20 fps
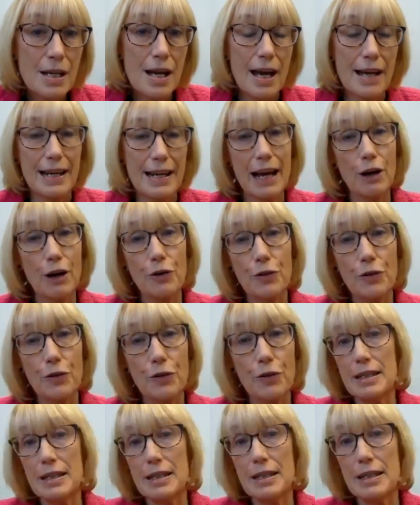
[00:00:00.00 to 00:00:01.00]
and a
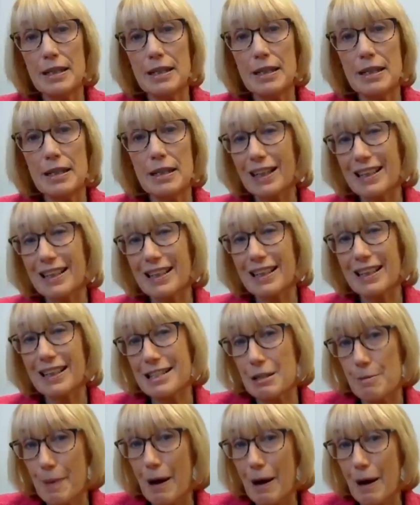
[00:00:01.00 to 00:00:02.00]
healthy market is
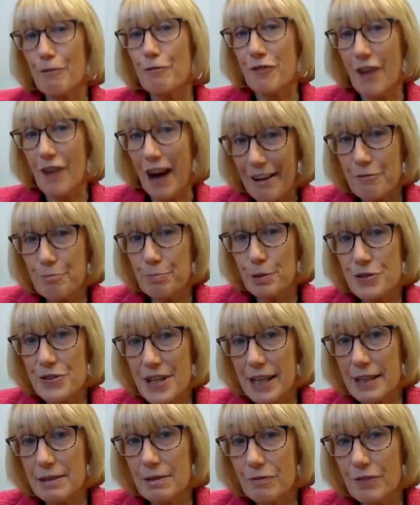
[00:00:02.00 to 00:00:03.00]
about 5%
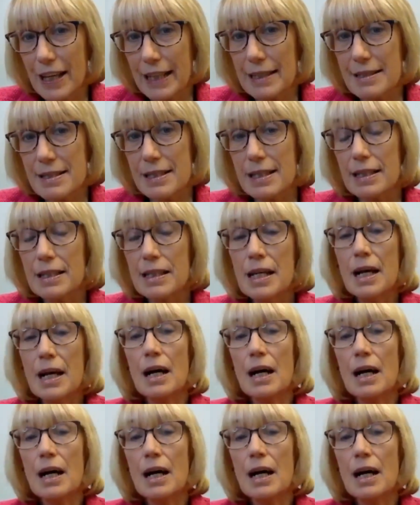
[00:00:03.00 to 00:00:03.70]
vacancy.